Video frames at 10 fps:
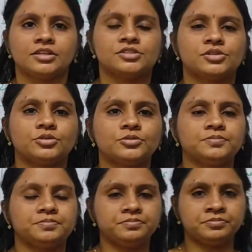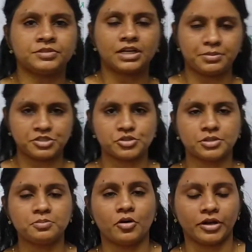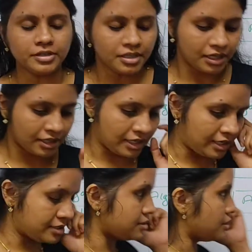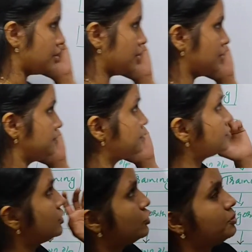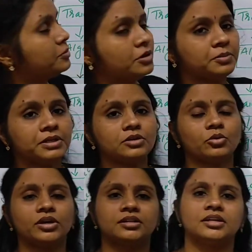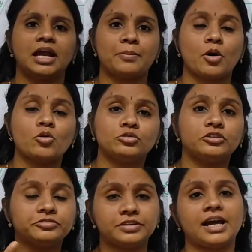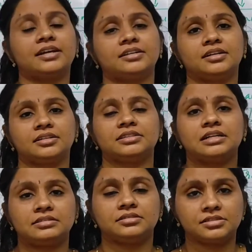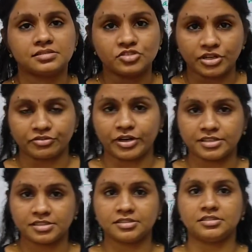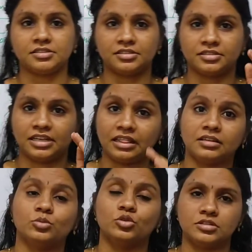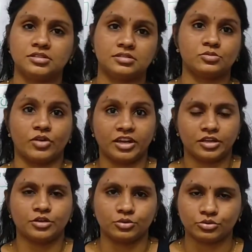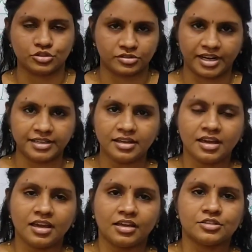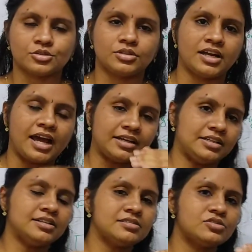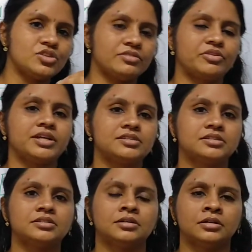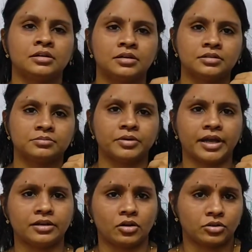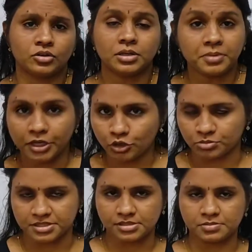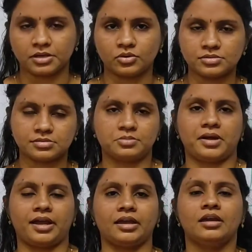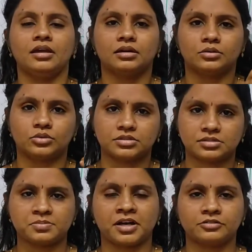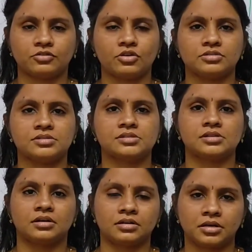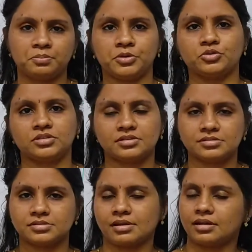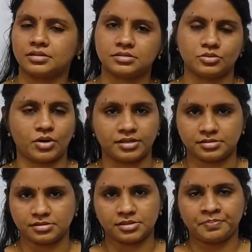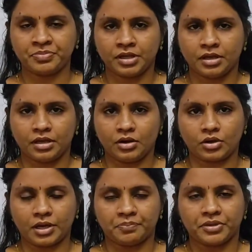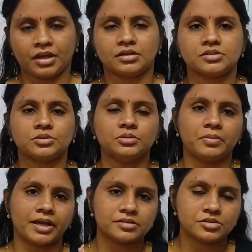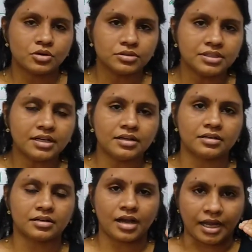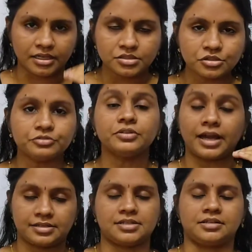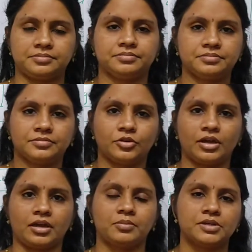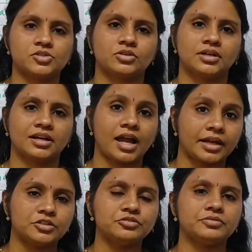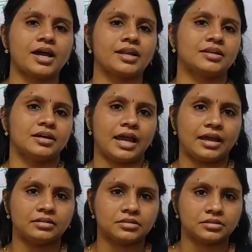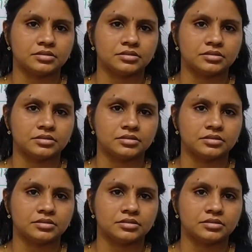So coming to the point, that is you'll be knowing the amount of data that is generated in the world is very huge, right? So the data is generated by not only by humans but also by what smartphones, computers and other devices. Okay, so based on the kind of data, okay, based on the kind of data and